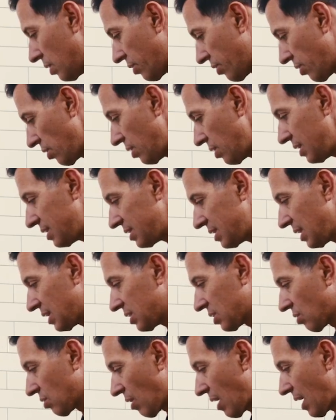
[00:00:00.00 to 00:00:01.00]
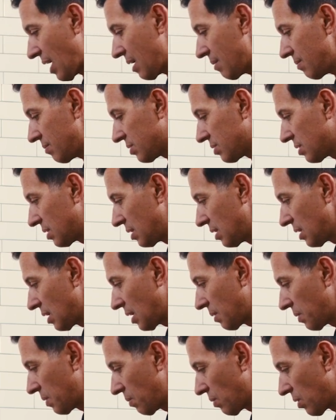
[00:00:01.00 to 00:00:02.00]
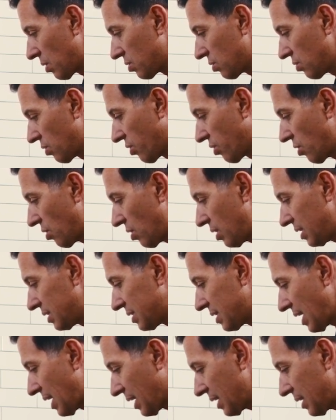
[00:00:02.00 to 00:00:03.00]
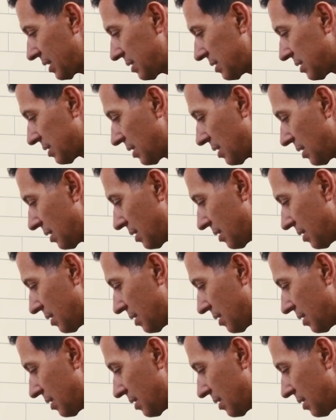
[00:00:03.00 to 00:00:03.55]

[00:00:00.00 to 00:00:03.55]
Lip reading: 36 grams, and we want to do 30 seconds.